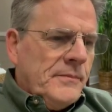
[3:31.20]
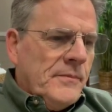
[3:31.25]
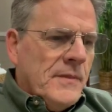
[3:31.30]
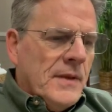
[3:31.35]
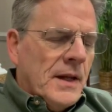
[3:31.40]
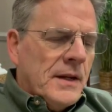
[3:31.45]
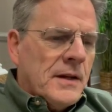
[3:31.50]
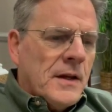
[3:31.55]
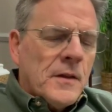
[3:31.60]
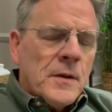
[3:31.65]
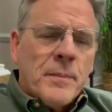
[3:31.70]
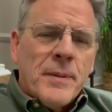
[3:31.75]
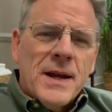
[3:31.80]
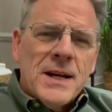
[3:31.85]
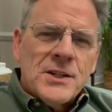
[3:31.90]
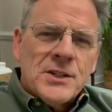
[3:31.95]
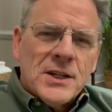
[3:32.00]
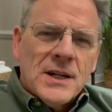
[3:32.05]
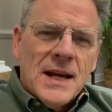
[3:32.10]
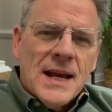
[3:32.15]
Another
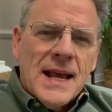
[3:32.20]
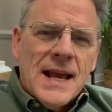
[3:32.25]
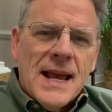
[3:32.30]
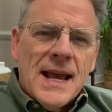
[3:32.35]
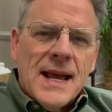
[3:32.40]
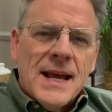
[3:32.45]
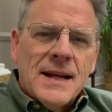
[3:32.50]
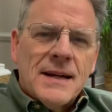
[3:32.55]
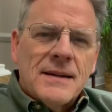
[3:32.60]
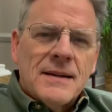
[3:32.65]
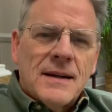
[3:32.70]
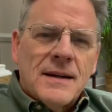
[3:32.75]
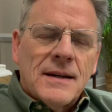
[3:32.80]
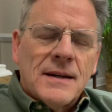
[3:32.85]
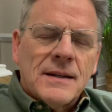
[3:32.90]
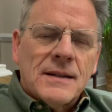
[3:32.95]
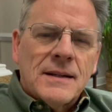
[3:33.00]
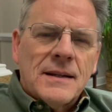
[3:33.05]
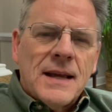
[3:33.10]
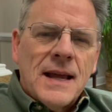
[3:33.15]
patient I
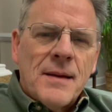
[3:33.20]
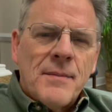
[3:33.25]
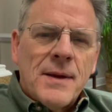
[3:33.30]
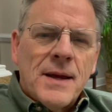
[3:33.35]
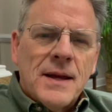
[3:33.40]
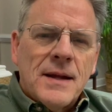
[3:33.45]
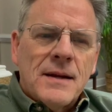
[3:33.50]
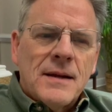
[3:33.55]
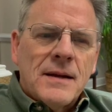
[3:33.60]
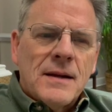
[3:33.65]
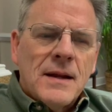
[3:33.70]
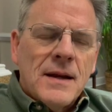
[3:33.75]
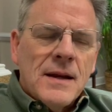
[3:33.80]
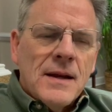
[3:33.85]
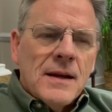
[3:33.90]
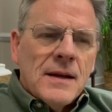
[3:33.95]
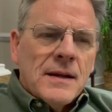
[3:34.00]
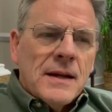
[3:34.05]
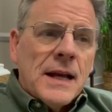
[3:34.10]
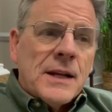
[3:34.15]
had came in,
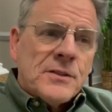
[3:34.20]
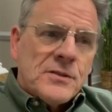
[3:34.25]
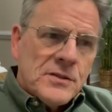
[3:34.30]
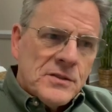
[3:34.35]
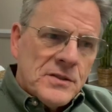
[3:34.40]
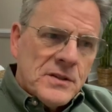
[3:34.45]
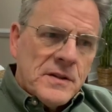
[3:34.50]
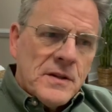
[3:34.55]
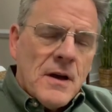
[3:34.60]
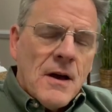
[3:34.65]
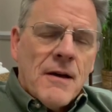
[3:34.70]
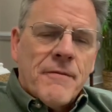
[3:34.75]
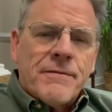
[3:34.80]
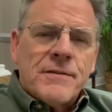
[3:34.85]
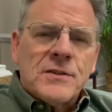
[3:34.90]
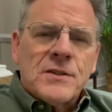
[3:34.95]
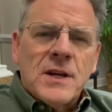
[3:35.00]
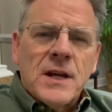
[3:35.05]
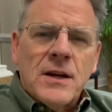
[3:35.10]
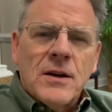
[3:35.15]
this is the
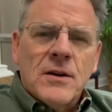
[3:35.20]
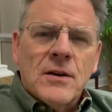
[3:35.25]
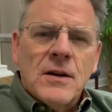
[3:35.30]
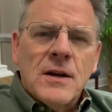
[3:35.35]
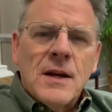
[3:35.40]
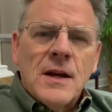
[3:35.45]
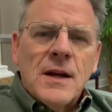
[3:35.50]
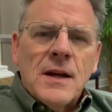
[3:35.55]
office here,